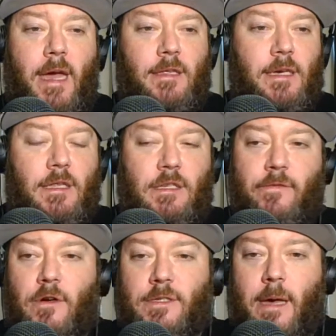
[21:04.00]
the 18th,
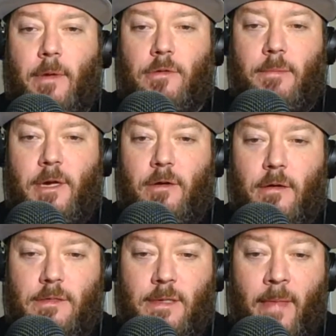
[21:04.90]
as far as MLW
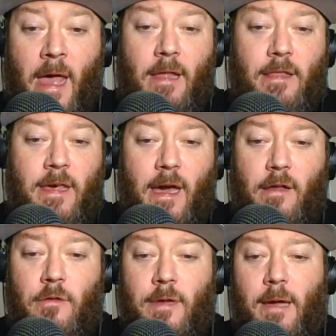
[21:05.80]
goes.
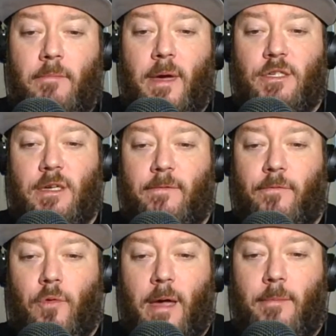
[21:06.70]
The other name
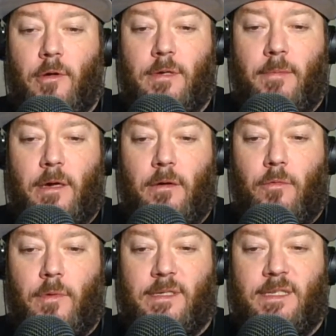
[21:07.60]
mentioned for
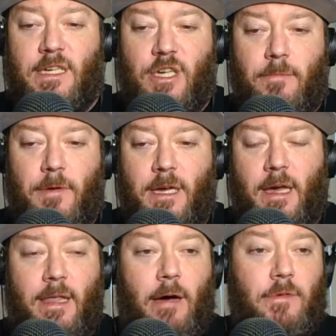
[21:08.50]
MLW was
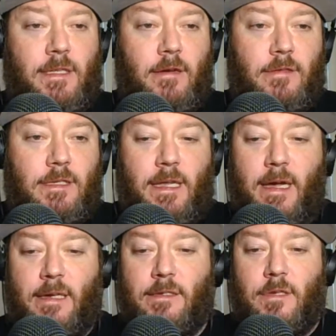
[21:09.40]
TJP, and that was announced
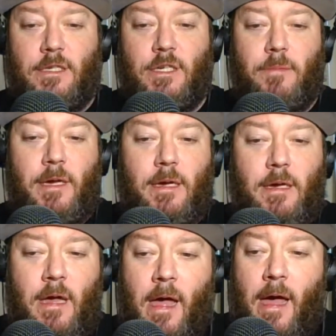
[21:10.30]
today. So
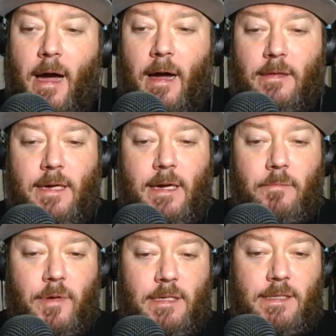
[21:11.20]
TJP
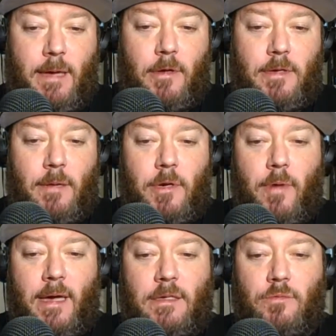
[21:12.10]
taking place
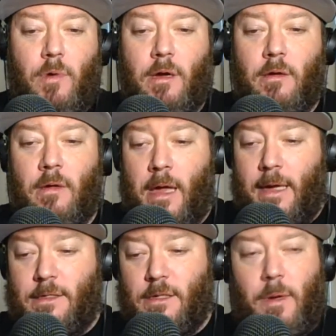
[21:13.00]
MLW as well.
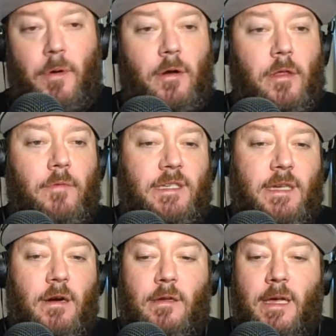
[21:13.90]
He's going to be part of the
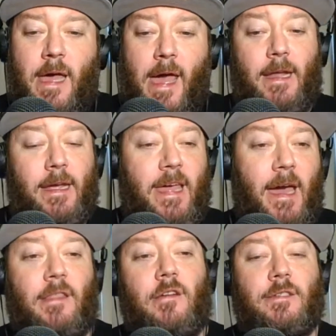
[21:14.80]
restart. And
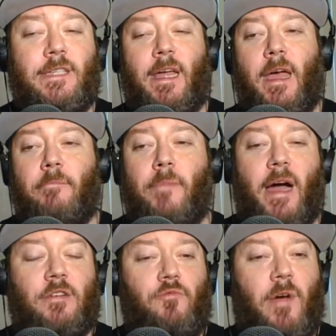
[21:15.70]
again, there's that
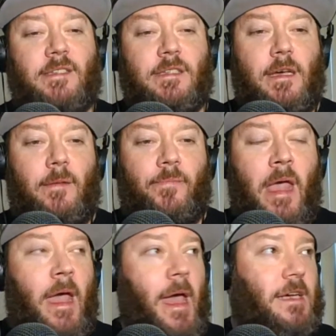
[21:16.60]
Impact Wrestling
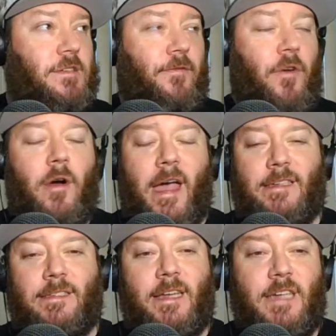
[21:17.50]
as far
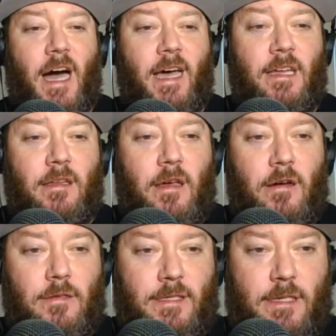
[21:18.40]
as that tie-in
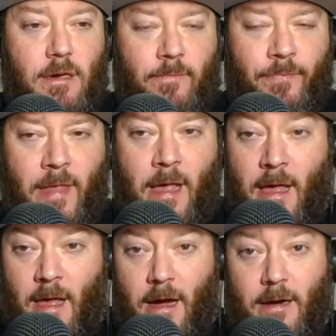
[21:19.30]
goes. So
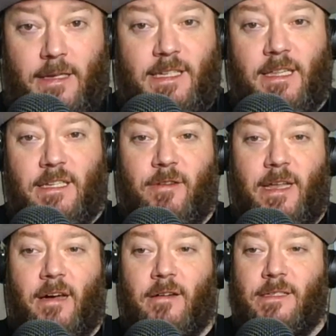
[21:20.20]
I'm going to say this
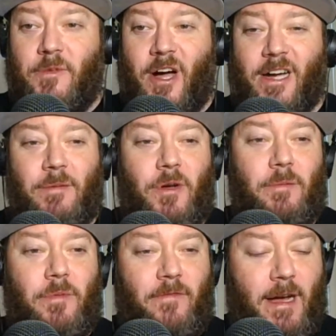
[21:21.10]
right now because I'm talking
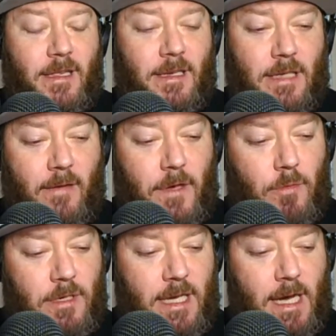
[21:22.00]
about it, but the fact is, if
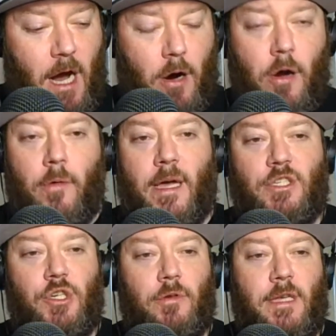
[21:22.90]
you were to take
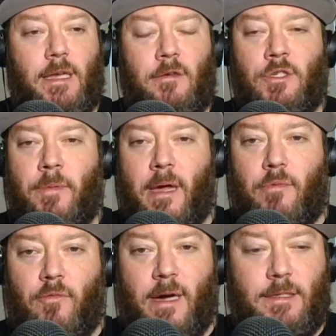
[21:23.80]
ROH, you would take New
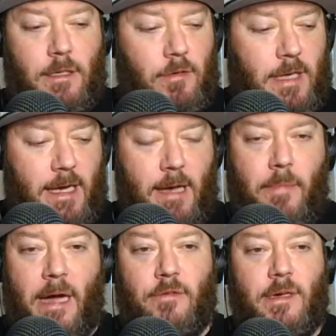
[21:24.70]
Japan Pro Wrestling, you would take
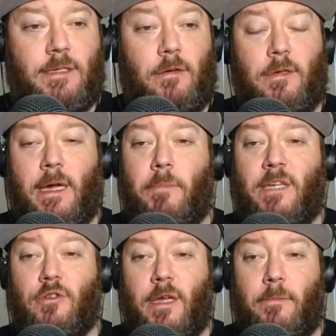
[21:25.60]
Impact Wrestling, you would take
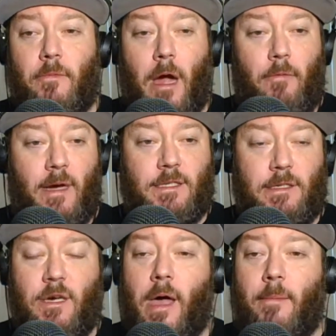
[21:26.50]
Major League
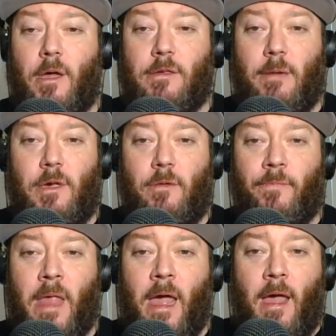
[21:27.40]
Wrestling, so MLW,